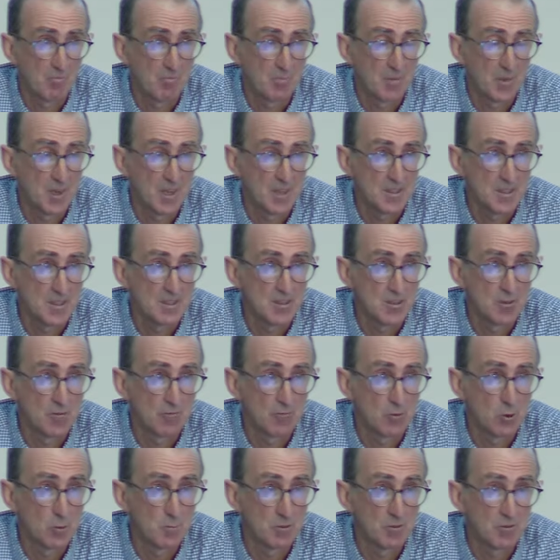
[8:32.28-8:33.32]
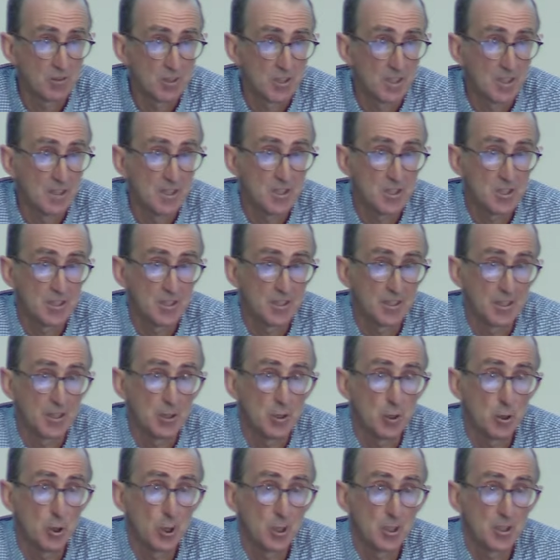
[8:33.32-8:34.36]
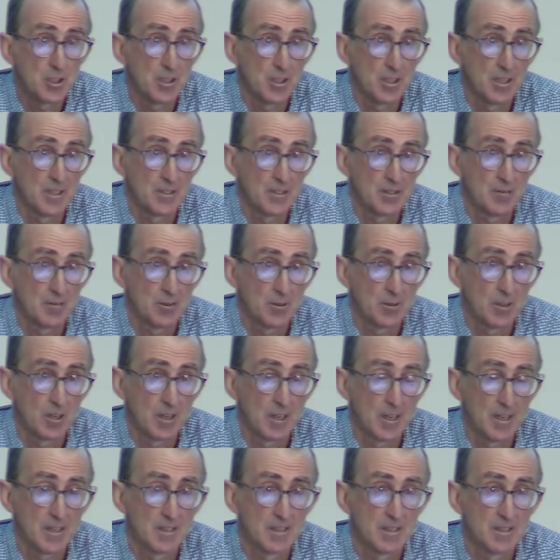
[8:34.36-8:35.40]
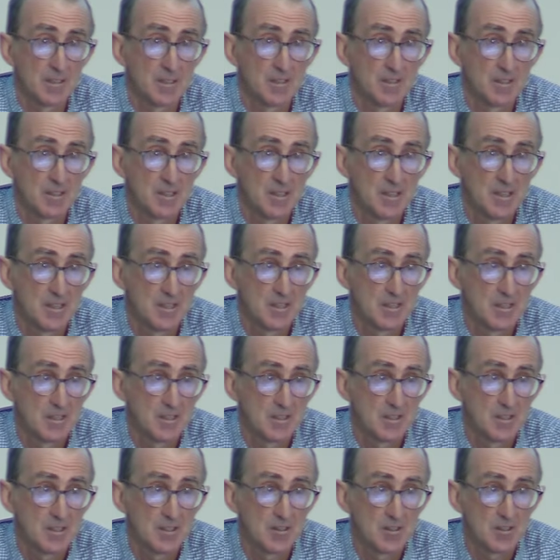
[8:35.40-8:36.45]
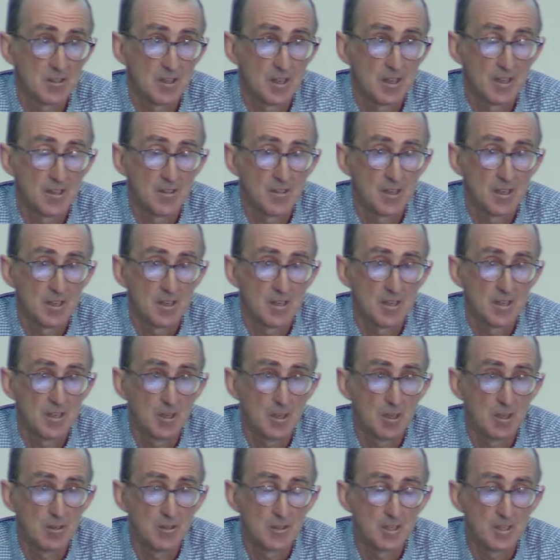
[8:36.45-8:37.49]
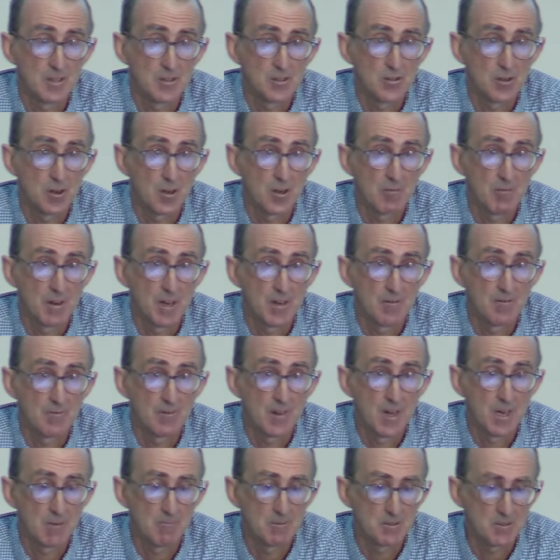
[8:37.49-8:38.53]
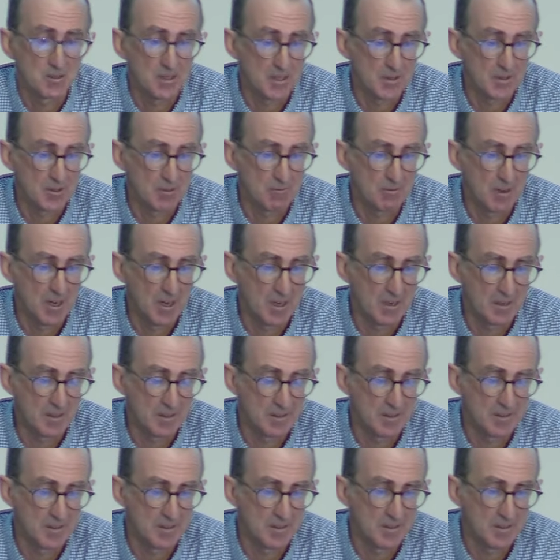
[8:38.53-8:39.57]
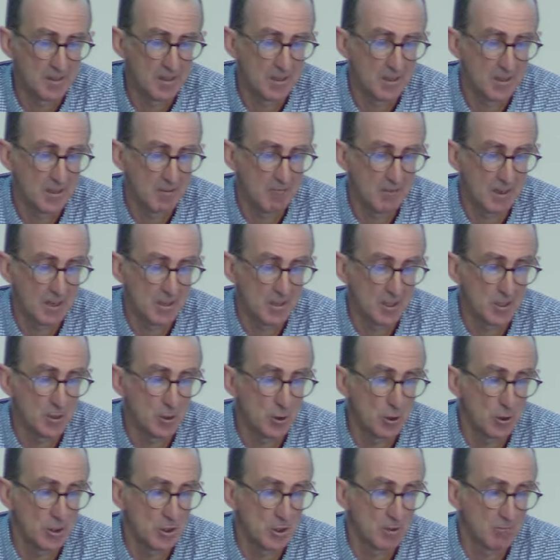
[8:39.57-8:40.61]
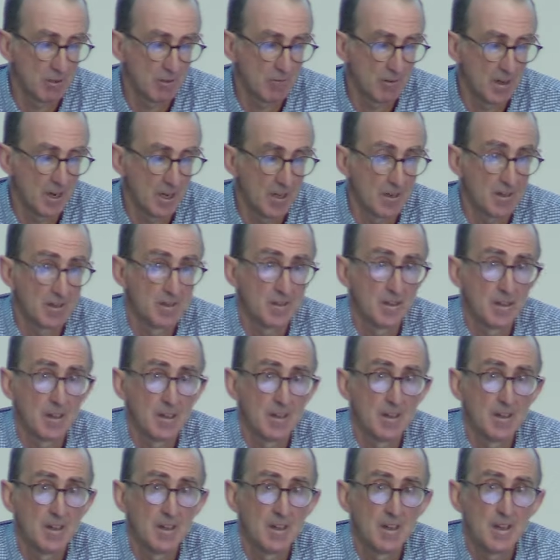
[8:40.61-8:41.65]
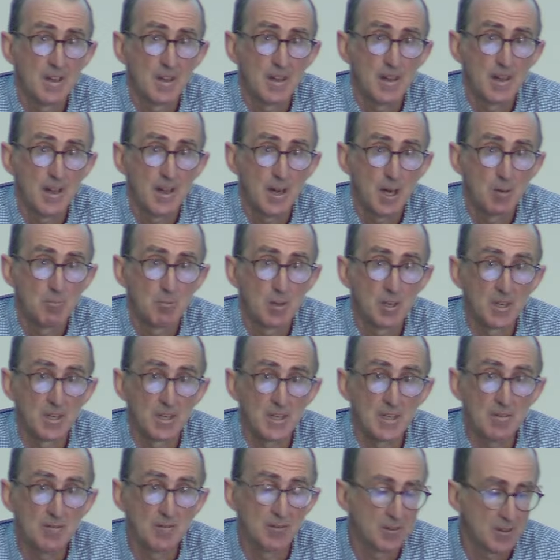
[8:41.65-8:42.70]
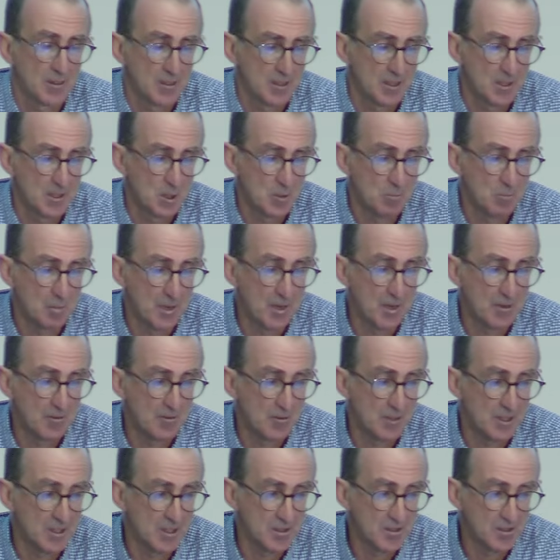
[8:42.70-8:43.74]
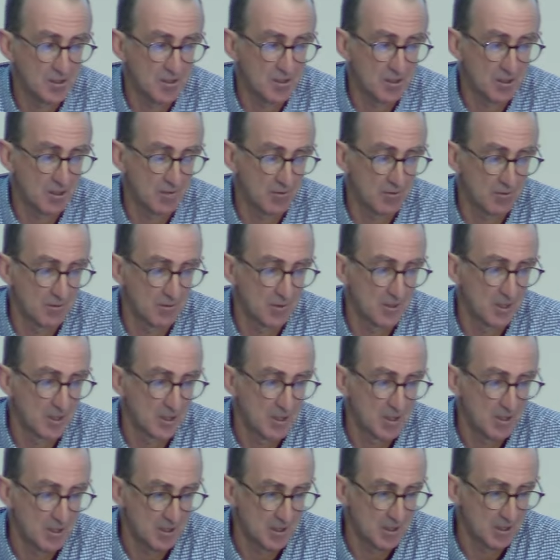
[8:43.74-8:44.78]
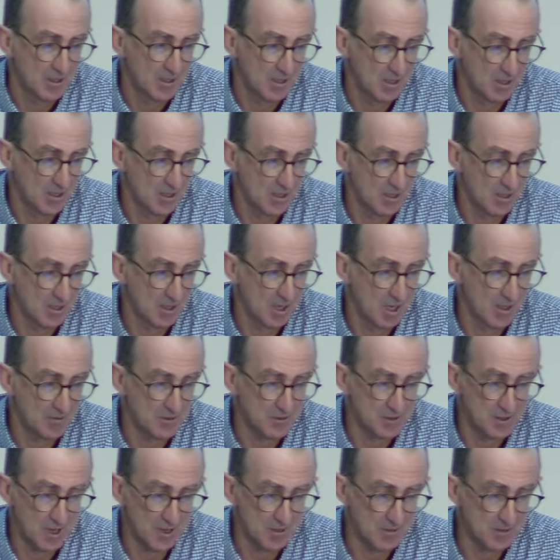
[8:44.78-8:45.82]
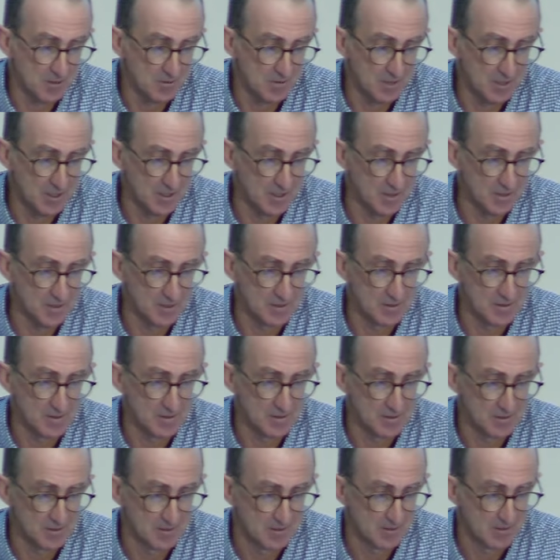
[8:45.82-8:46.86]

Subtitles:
But it's a form of clinician inertia, if you like. It's like, only it's not around pharmacy, it's around inertia, around our belief in the benefits of lifestyle interventions.